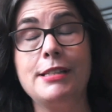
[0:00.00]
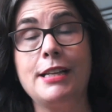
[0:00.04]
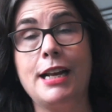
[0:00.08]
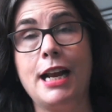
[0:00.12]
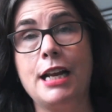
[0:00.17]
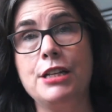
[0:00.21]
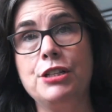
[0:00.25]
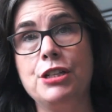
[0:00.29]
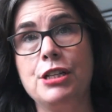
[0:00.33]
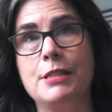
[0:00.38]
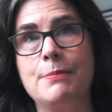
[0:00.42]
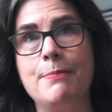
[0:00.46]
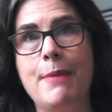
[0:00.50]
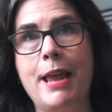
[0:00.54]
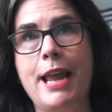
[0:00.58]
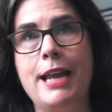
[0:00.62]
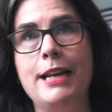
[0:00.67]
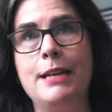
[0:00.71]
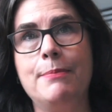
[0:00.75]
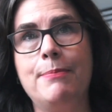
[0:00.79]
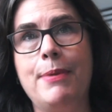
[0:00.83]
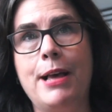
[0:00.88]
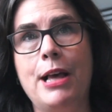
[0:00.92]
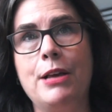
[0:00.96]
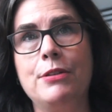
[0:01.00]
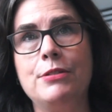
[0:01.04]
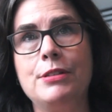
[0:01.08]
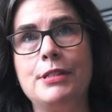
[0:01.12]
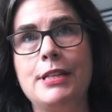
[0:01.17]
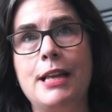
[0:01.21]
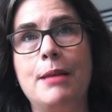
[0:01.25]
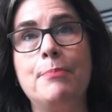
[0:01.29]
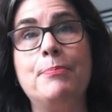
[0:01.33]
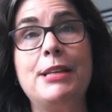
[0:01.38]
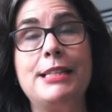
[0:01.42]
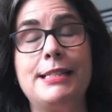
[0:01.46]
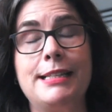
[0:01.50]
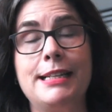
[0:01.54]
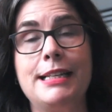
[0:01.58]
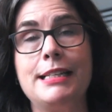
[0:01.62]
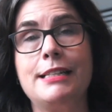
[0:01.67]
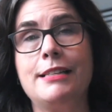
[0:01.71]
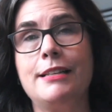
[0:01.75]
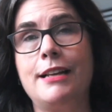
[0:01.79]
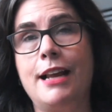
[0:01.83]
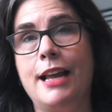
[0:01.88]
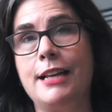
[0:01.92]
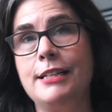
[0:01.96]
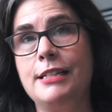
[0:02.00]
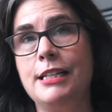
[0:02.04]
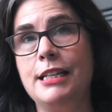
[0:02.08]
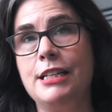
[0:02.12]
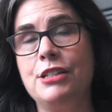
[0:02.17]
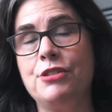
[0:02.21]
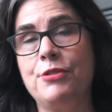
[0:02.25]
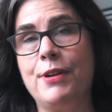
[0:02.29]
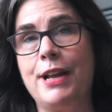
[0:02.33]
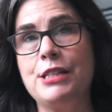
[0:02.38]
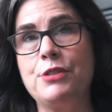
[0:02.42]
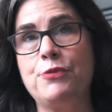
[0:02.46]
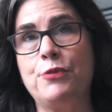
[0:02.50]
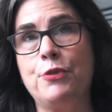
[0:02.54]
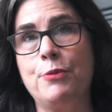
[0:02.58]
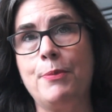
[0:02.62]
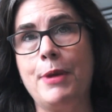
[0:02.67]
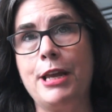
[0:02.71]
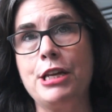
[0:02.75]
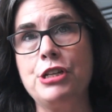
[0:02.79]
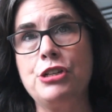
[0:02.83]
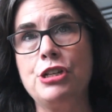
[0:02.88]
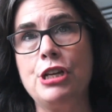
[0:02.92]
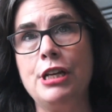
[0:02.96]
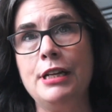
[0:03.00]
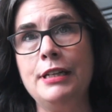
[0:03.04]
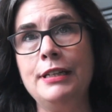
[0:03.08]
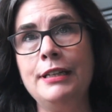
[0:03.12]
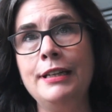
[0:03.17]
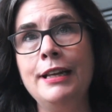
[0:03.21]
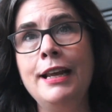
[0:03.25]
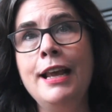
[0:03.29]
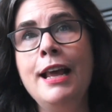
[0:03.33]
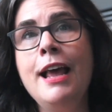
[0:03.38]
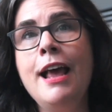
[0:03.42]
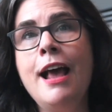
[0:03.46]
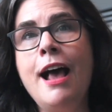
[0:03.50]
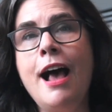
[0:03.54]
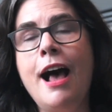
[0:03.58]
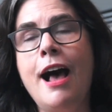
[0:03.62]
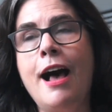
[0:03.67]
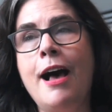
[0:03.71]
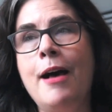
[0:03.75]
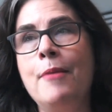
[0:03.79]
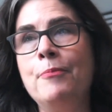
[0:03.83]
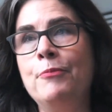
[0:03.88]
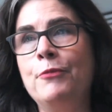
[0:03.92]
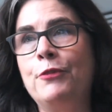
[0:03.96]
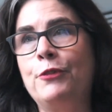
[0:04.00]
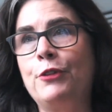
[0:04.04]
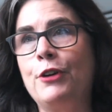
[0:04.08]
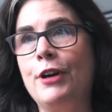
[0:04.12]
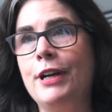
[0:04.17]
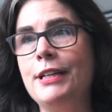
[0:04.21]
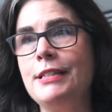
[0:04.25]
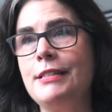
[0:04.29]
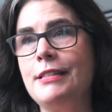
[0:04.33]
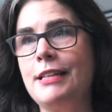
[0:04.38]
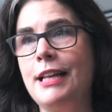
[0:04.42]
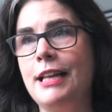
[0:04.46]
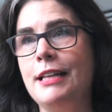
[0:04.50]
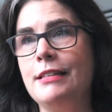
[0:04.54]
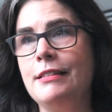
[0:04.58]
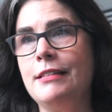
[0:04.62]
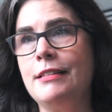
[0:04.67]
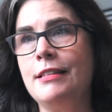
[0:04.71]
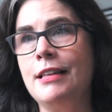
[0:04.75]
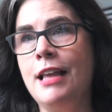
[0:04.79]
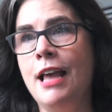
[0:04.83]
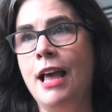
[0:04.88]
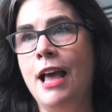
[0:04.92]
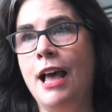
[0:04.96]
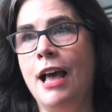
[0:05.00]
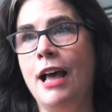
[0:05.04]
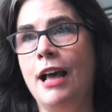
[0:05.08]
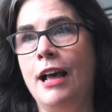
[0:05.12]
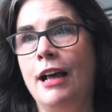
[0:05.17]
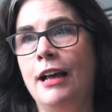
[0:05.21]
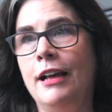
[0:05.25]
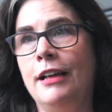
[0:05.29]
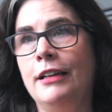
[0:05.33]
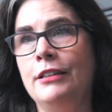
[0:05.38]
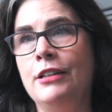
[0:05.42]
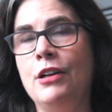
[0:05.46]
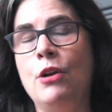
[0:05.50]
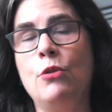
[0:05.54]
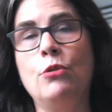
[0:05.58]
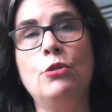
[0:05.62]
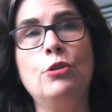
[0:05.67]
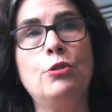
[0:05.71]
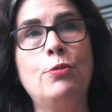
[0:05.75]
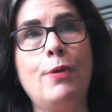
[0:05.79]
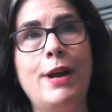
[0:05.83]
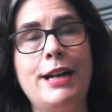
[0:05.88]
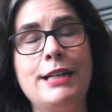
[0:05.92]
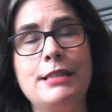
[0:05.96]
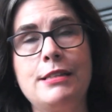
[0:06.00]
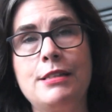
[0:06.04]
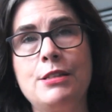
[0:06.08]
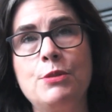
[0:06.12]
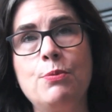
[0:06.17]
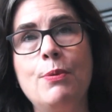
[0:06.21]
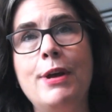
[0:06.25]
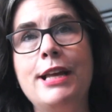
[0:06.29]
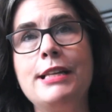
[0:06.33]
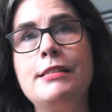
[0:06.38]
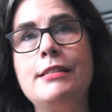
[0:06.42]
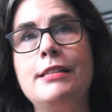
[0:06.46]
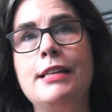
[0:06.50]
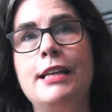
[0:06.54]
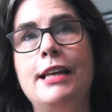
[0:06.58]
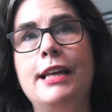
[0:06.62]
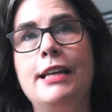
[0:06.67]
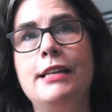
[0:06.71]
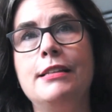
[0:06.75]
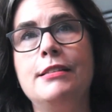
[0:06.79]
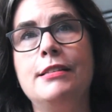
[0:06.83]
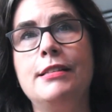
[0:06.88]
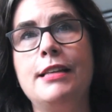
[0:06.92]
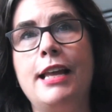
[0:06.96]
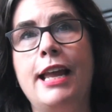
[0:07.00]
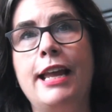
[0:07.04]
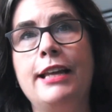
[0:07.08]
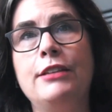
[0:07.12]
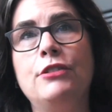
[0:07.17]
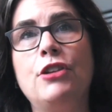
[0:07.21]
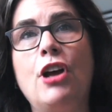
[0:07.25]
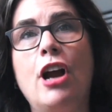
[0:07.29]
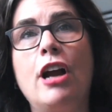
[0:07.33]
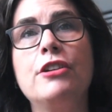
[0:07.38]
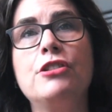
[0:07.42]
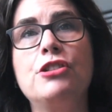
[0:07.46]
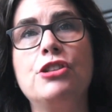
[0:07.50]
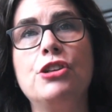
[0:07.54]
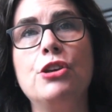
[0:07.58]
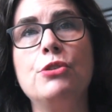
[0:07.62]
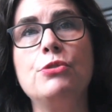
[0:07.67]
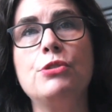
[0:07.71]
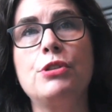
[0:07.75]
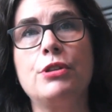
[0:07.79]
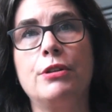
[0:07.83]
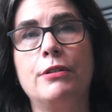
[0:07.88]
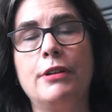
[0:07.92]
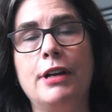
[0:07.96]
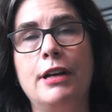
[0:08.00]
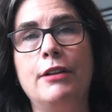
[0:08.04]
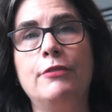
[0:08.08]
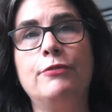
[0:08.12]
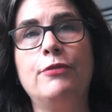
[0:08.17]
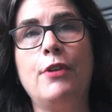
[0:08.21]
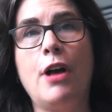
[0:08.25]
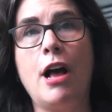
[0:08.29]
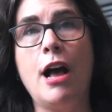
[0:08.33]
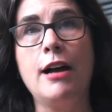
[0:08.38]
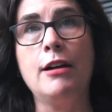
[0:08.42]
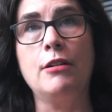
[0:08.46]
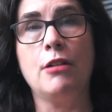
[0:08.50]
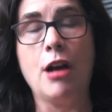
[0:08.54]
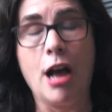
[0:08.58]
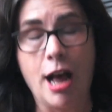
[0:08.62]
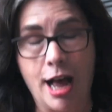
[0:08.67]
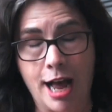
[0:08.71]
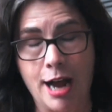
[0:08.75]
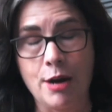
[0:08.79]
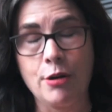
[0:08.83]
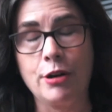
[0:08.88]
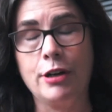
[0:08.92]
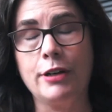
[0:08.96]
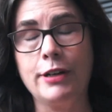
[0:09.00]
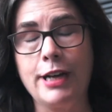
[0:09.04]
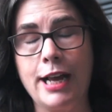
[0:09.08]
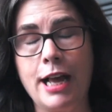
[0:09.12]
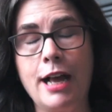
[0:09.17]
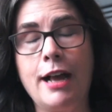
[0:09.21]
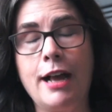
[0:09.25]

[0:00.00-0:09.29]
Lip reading: that I just made about business and IT transformation. For instance, Credit Suisse is a large user of our